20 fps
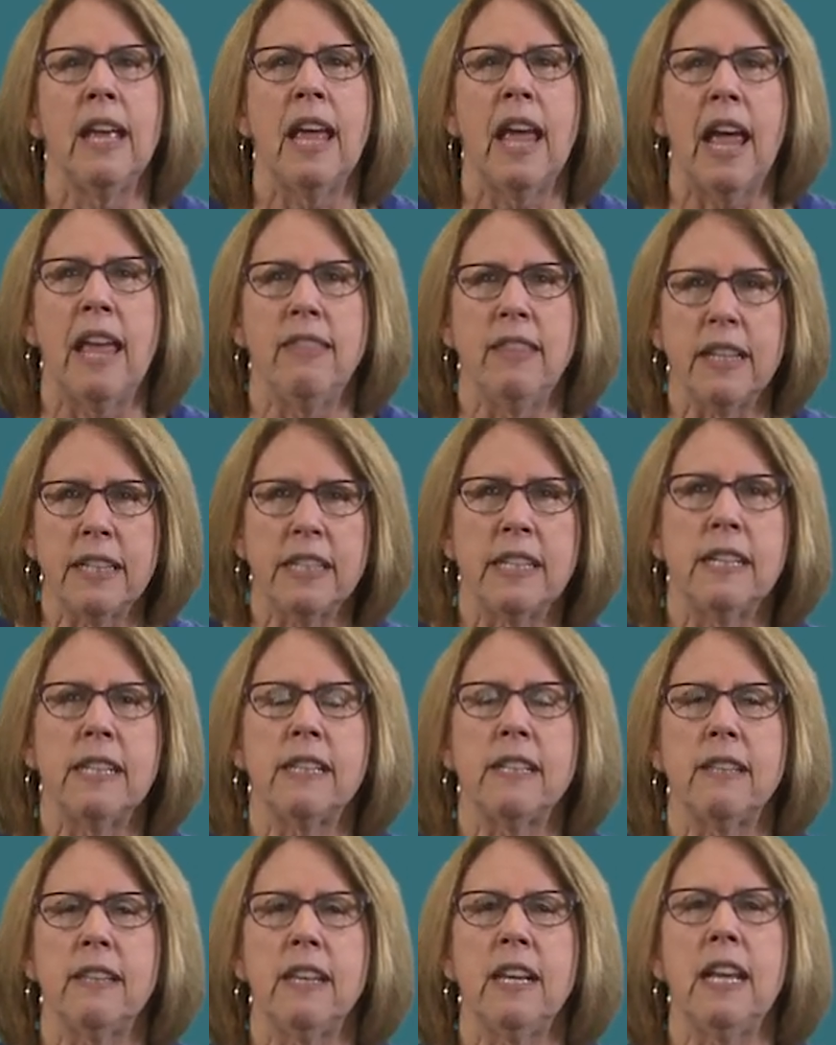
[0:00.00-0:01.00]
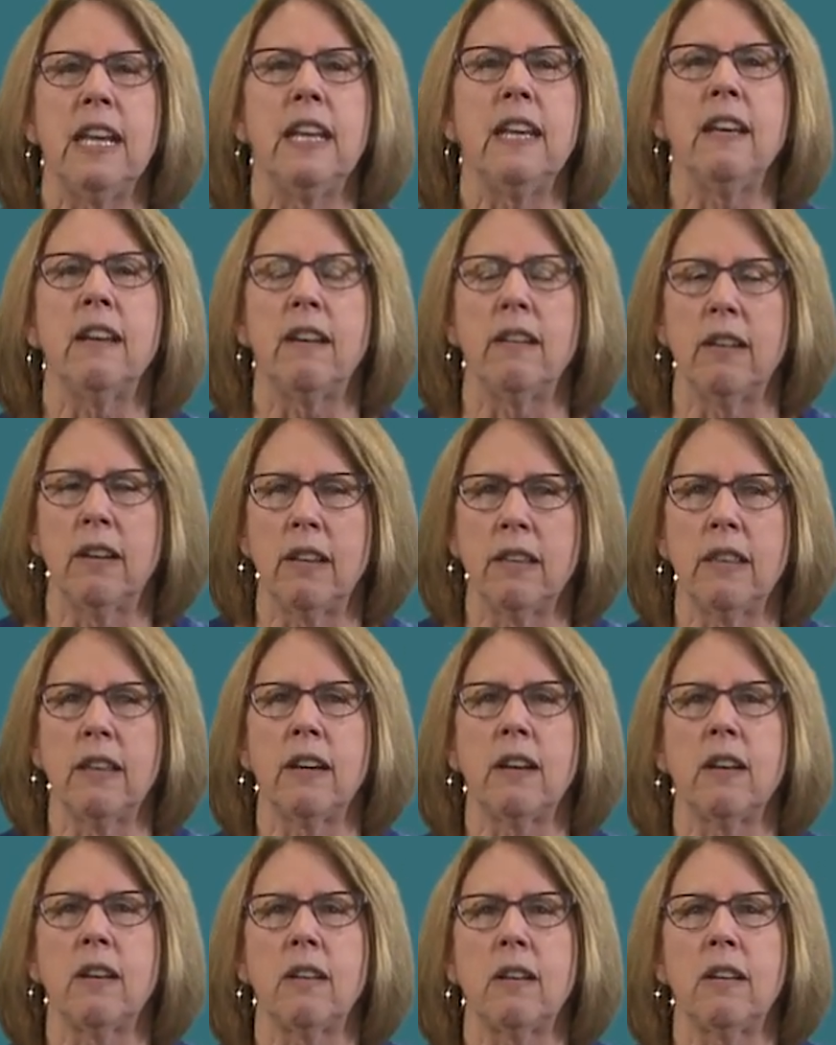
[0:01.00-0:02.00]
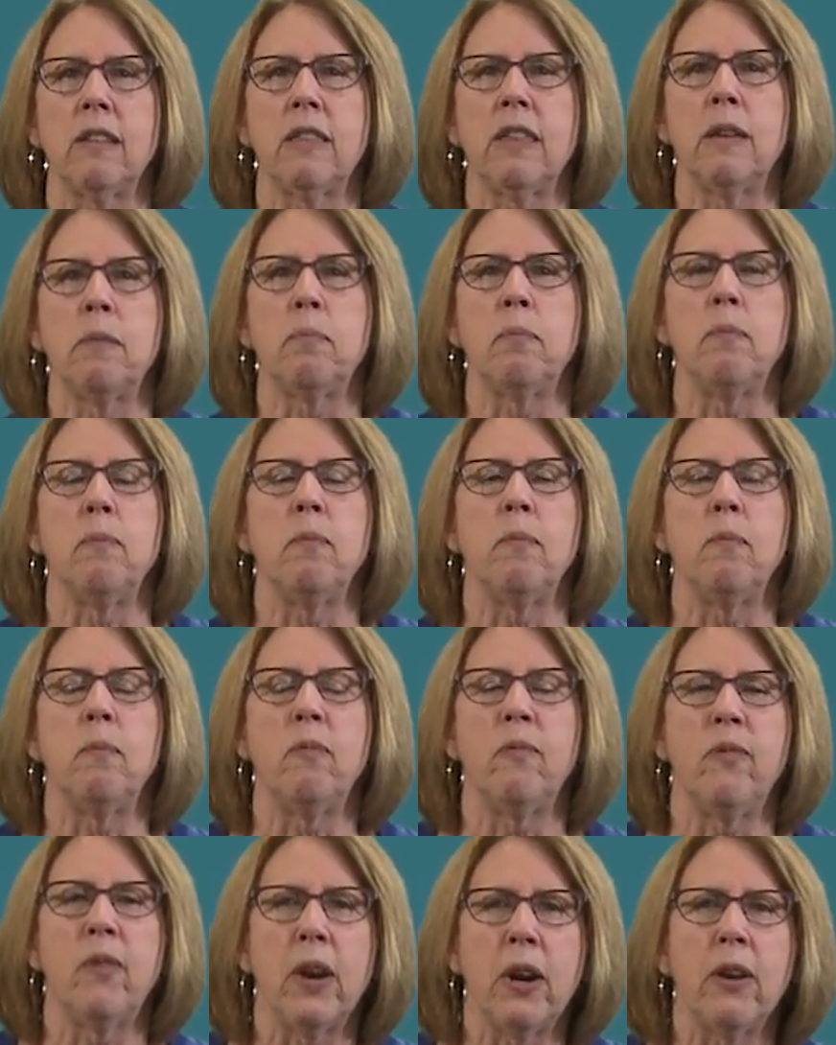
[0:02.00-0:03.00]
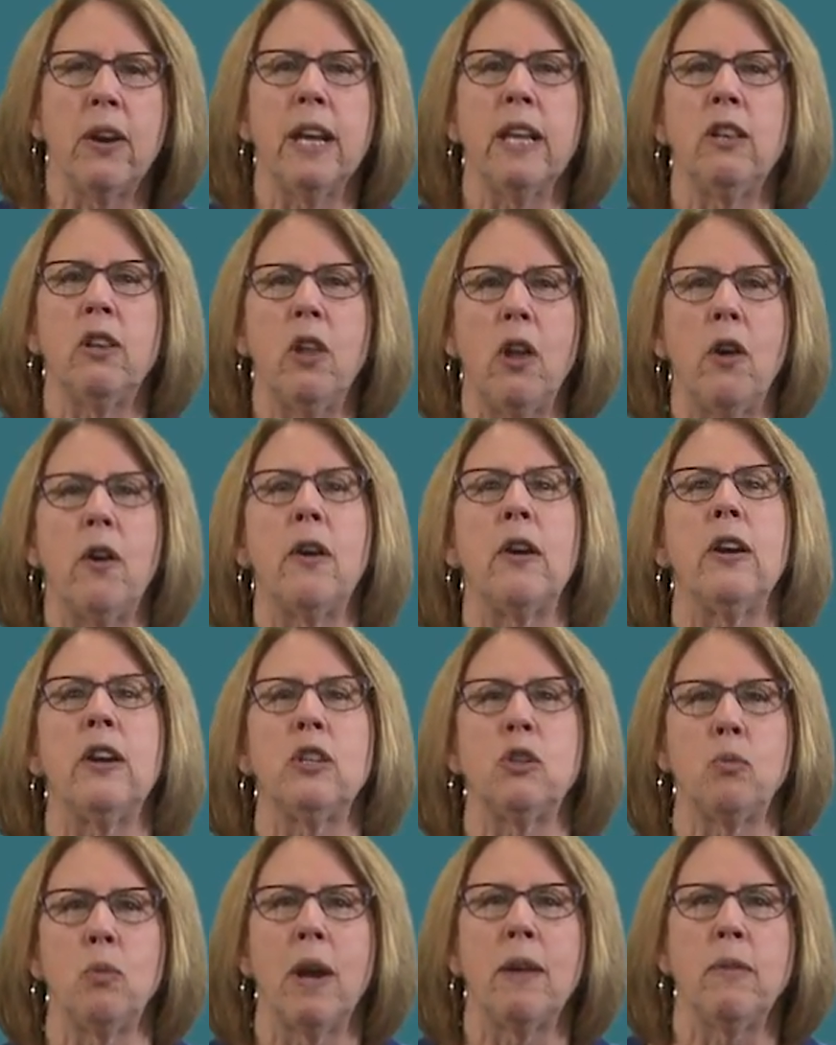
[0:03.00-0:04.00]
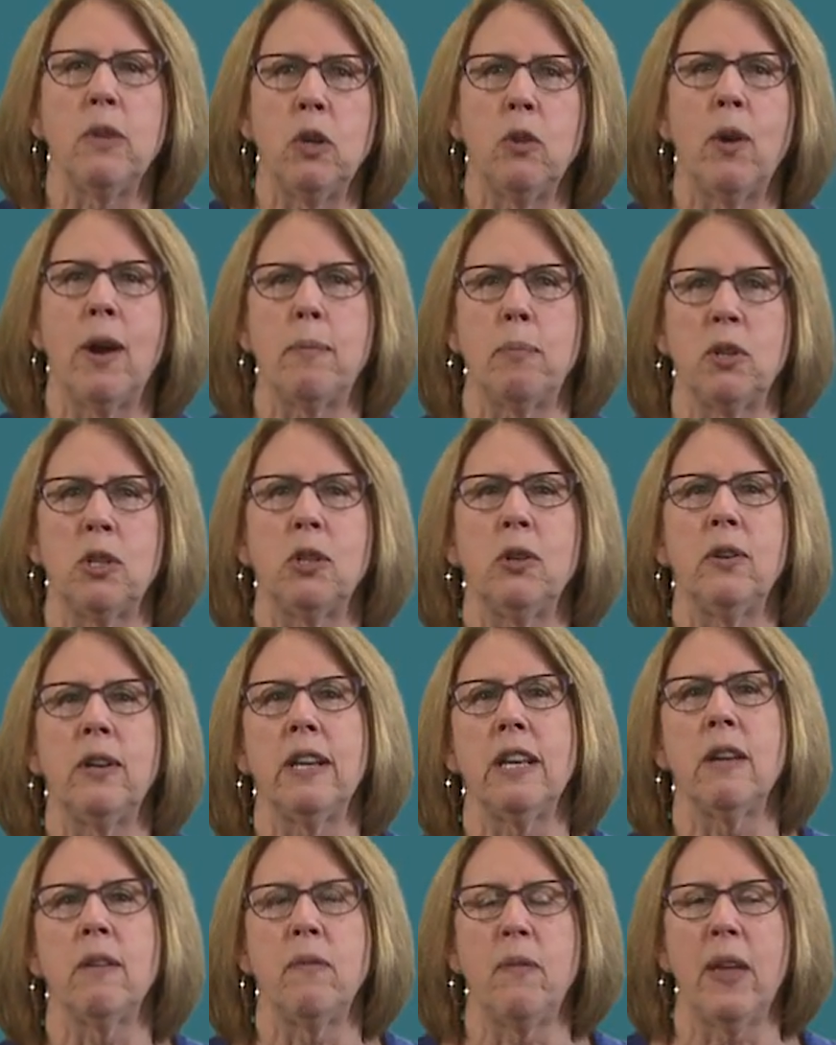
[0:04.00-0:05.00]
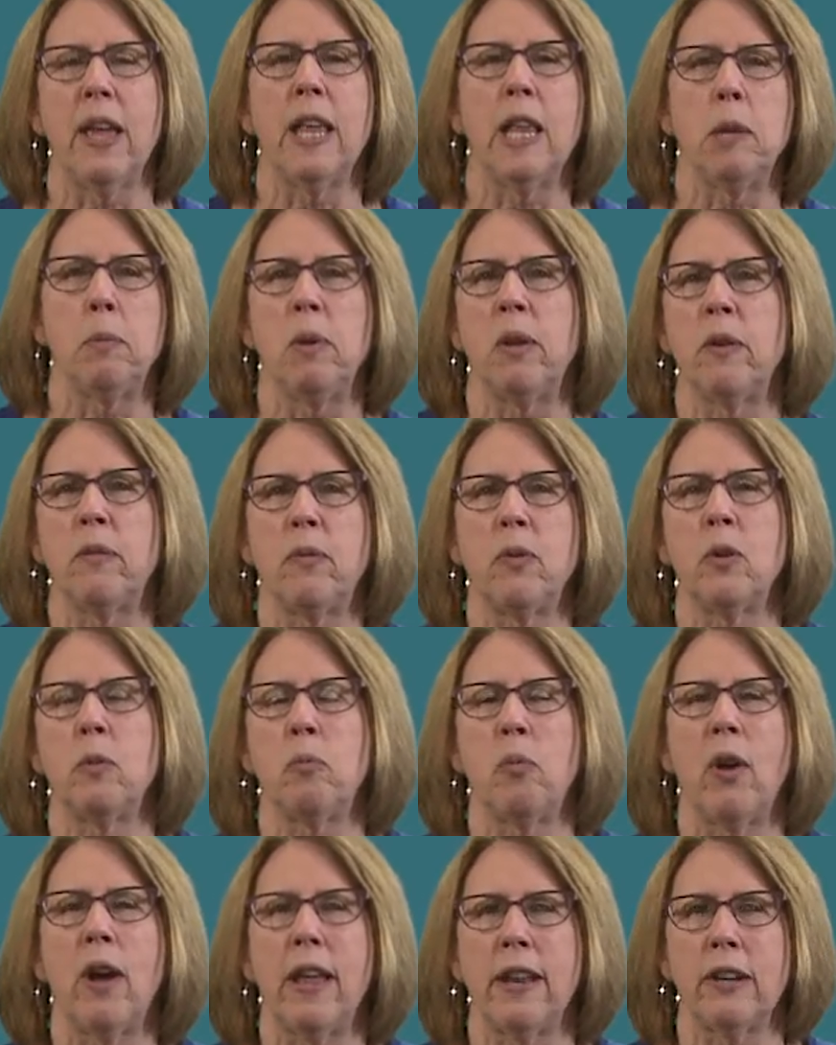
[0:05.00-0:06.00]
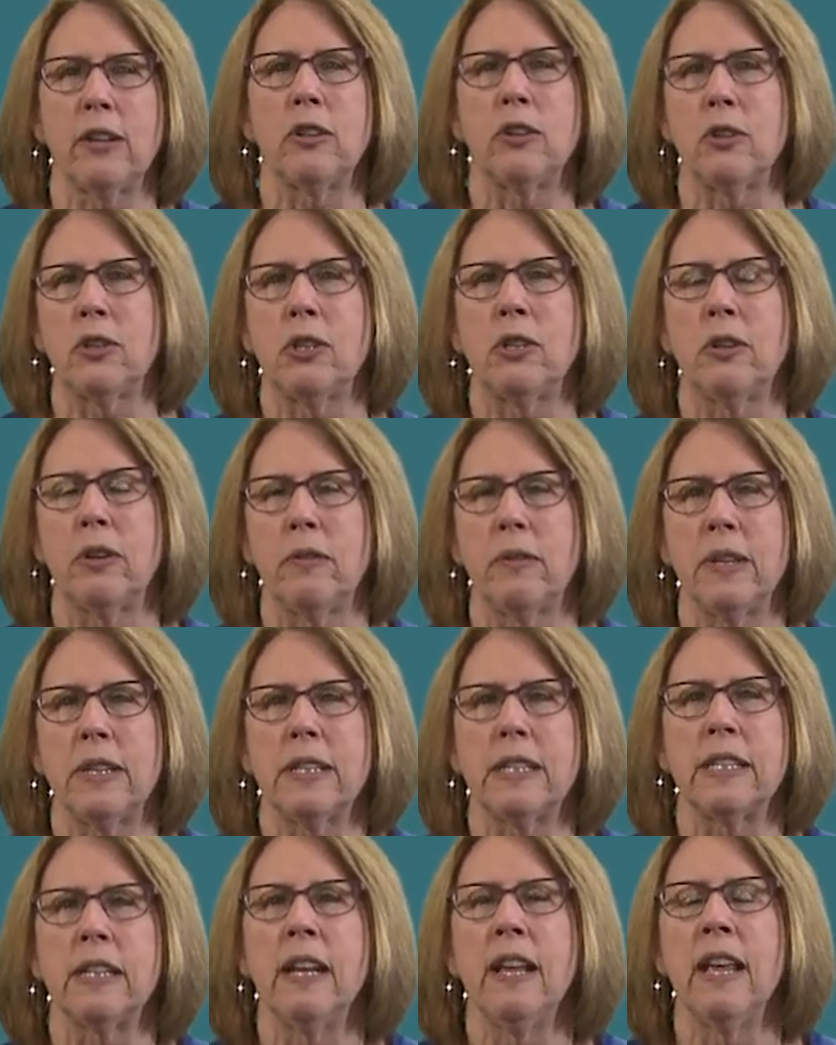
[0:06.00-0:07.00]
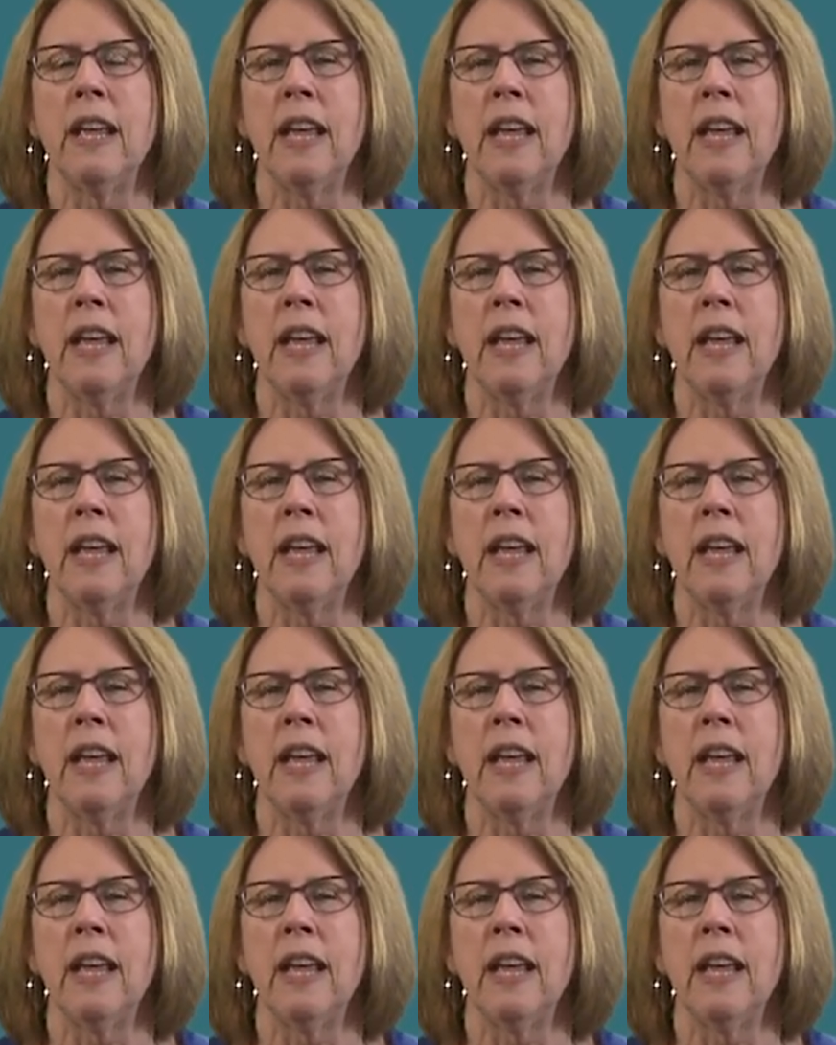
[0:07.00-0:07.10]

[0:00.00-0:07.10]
And this is the very large revenue opportunity available for a product or service,